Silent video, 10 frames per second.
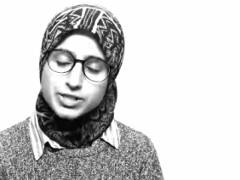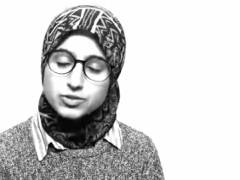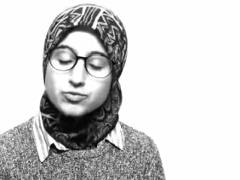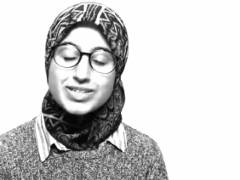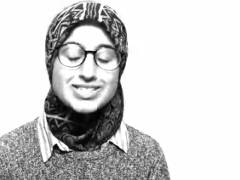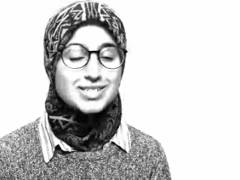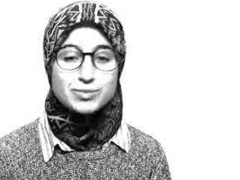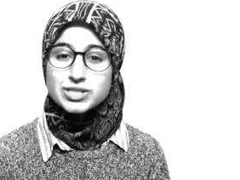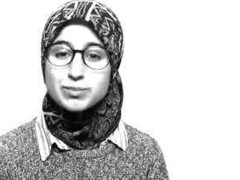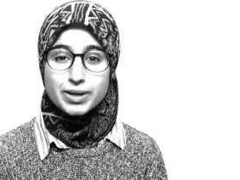But there's a
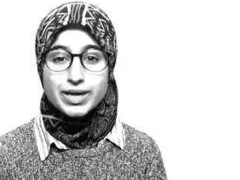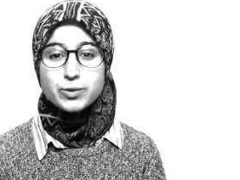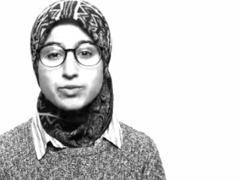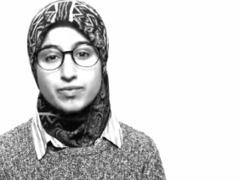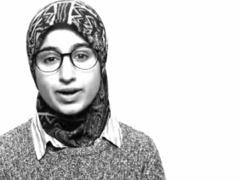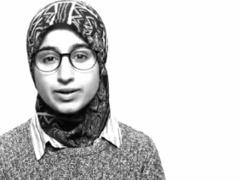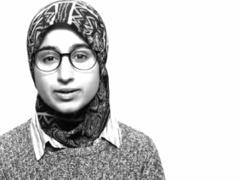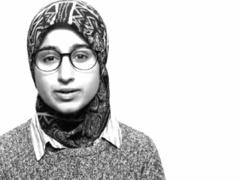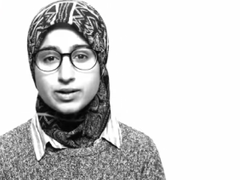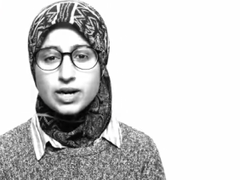reason you mustn't play with
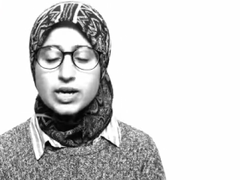fire